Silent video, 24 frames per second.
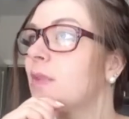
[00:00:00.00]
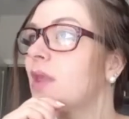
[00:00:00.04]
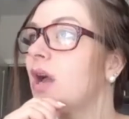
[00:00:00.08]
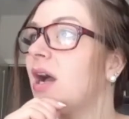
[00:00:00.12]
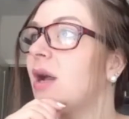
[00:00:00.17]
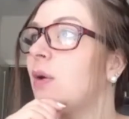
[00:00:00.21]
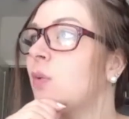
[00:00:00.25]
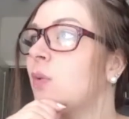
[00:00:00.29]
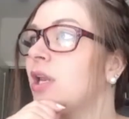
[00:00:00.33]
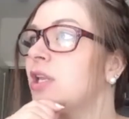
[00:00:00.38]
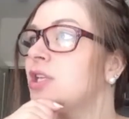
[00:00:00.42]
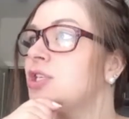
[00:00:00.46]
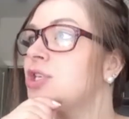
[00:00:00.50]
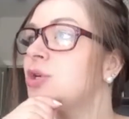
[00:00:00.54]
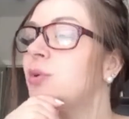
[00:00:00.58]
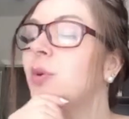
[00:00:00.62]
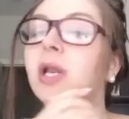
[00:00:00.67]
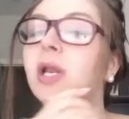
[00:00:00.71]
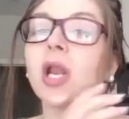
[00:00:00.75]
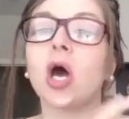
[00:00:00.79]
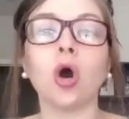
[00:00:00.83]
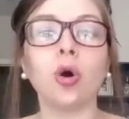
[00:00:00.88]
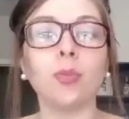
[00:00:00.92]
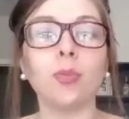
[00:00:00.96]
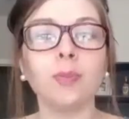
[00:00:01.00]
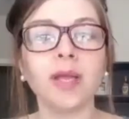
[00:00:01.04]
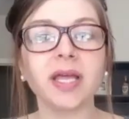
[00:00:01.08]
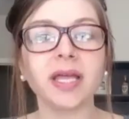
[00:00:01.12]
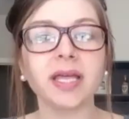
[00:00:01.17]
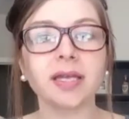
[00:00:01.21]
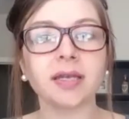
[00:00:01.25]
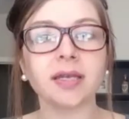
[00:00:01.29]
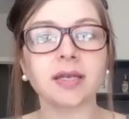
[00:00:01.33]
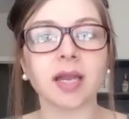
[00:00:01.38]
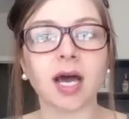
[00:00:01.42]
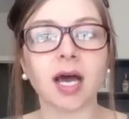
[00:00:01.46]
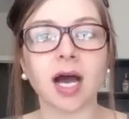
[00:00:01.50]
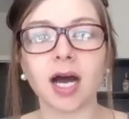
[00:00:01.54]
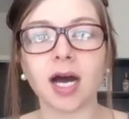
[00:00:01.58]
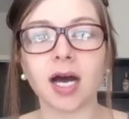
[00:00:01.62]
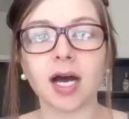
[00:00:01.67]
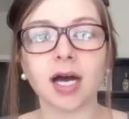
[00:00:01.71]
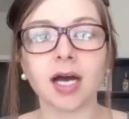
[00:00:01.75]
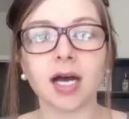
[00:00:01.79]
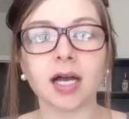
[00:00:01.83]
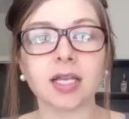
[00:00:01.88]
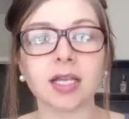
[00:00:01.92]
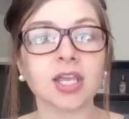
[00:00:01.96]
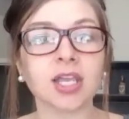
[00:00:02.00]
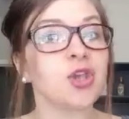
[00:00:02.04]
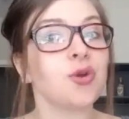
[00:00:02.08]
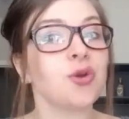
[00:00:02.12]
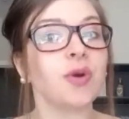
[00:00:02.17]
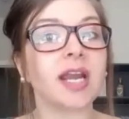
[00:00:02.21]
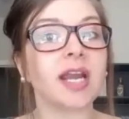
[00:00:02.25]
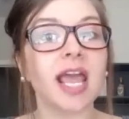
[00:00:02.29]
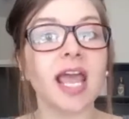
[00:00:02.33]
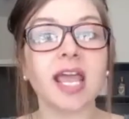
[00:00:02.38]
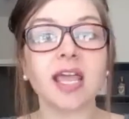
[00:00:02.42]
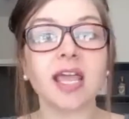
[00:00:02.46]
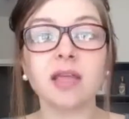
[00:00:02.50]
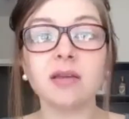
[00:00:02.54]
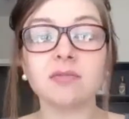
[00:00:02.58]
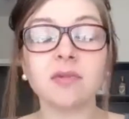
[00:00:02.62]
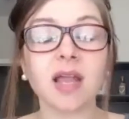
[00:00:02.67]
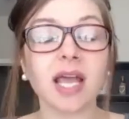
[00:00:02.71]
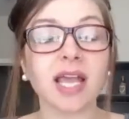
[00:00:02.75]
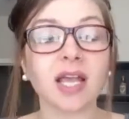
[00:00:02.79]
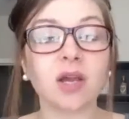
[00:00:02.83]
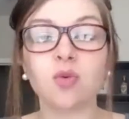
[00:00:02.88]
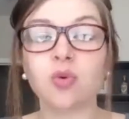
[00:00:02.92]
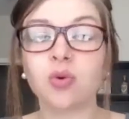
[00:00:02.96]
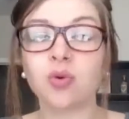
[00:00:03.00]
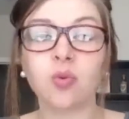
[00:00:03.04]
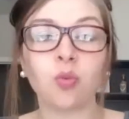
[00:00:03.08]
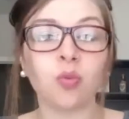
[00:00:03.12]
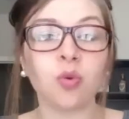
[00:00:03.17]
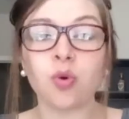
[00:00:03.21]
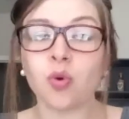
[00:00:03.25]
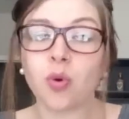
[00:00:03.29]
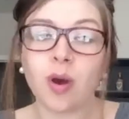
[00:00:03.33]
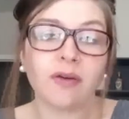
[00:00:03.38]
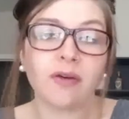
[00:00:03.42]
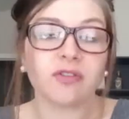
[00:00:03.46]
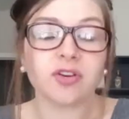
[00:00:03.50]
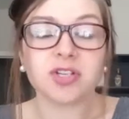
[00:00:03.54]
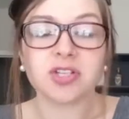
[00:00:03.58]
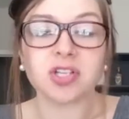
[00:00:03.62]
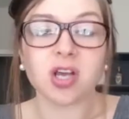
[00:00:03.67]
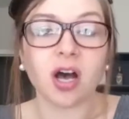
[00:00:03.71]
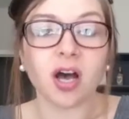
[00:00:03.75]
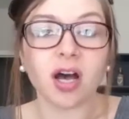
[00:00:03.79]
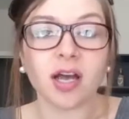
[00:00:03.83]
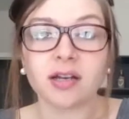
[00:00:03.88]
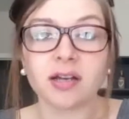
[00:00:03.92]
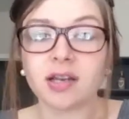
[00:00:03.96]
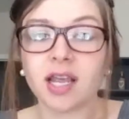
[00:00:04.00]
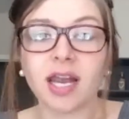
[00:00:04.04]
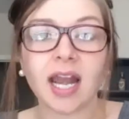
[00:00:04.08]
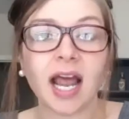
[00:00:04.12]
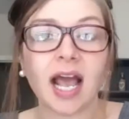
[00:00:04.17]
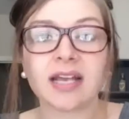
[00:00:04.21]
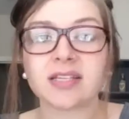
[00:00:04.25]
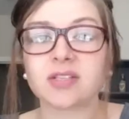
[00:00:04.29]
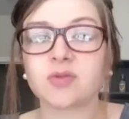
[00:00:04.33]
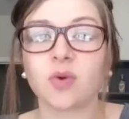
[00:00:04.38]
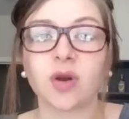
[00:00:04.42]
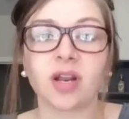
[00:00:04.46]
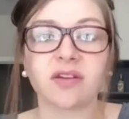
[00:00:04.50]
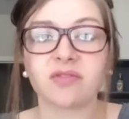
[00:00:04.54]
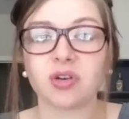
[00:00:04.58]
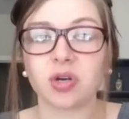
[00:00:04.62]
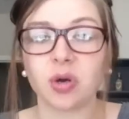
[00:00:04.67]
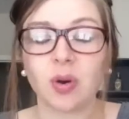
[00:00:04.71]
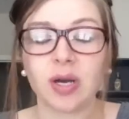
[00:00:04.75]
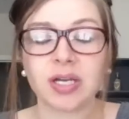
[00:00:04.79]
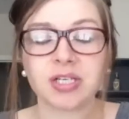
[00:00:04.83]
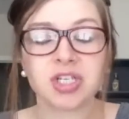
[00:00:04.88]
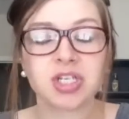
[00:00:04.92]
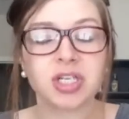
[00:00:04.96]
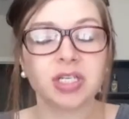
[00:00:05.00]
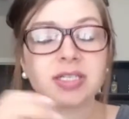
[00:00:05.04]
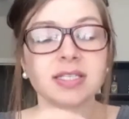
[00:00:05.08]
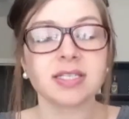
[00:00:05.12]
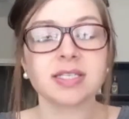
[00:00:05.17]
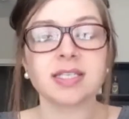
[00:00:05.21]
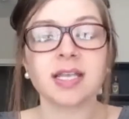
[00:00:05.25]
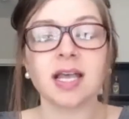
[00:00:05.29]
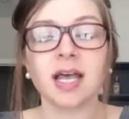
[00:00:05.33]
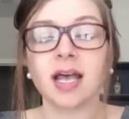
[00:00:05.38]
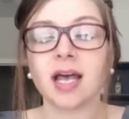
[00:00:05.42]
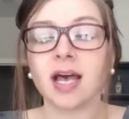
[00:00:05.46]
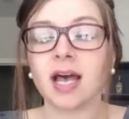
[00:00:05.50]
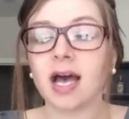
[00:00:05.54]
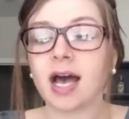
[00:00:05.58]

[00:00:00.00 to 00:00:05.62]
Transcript: I want to do an open Q&A. Like, whoever's on can ask whatever questions.